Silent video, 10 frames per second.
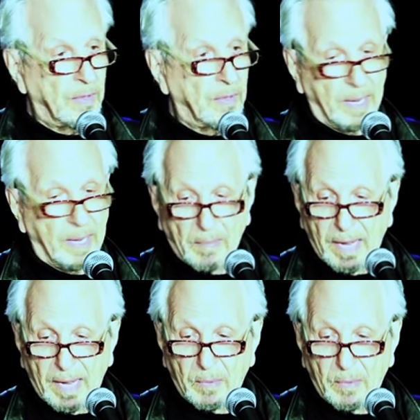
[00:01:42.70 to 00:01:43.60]
the way
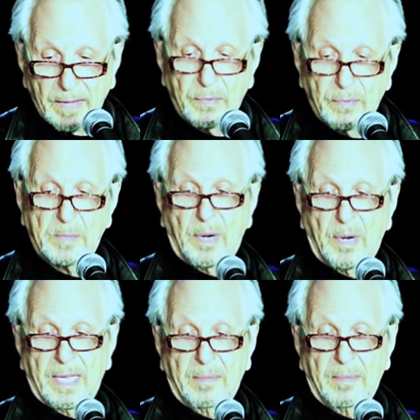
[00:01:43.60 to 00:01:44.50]
my wife was
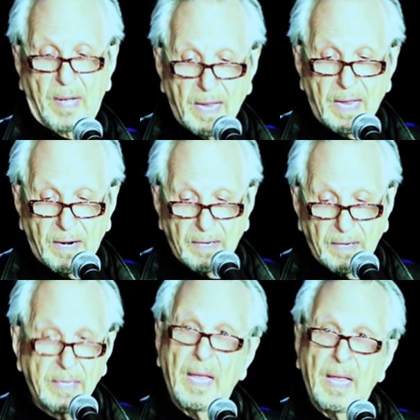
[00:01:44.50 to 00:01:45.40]
breaking my
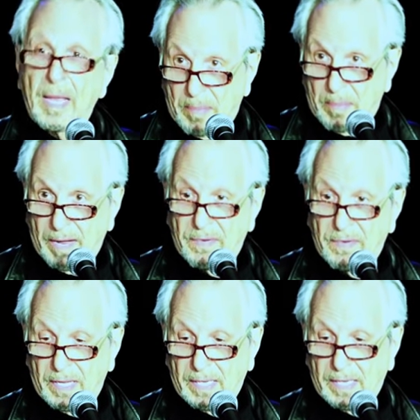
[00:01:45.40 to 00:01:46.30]
heart by
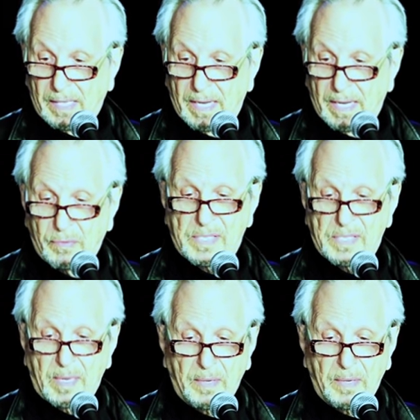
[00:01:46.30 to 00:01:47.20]
falling in love with
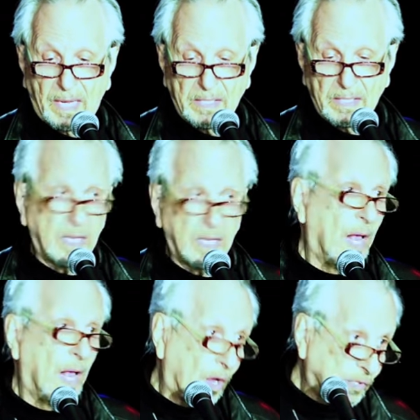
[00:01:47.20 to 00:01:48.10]
someone else,
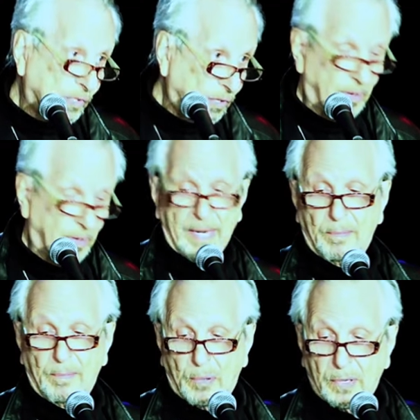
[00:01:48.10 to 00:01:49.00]
also an
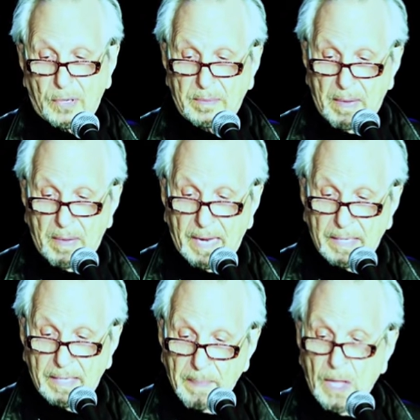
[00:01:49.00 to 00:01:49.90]
important
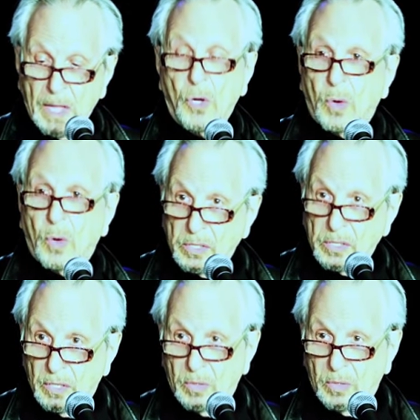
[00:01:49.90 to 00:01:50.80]
man who
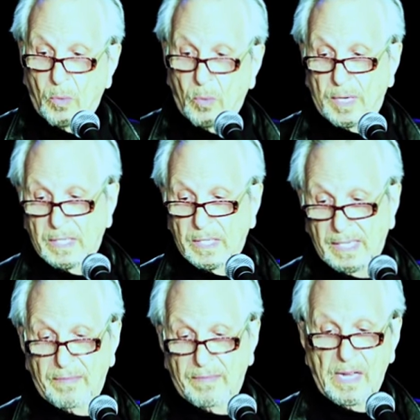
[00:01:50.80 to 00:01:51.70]
also wanted to
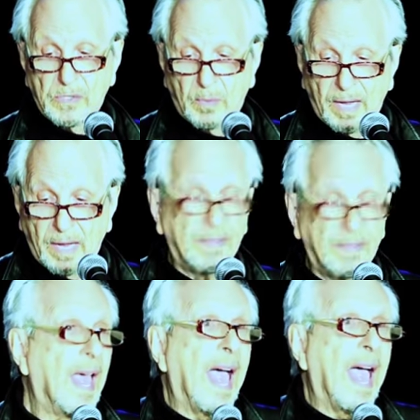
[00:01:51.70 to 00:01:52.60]
leave his wife
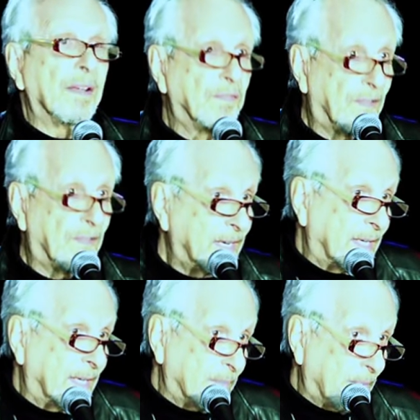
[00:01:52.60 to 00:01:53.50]
and
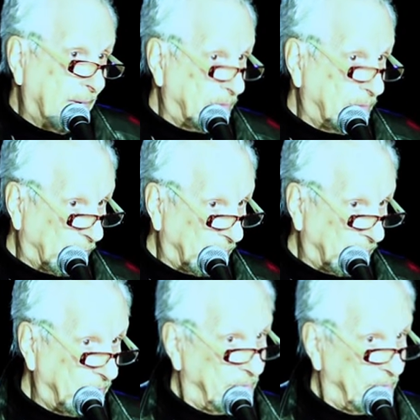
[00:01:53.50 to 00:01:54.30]
finally make it work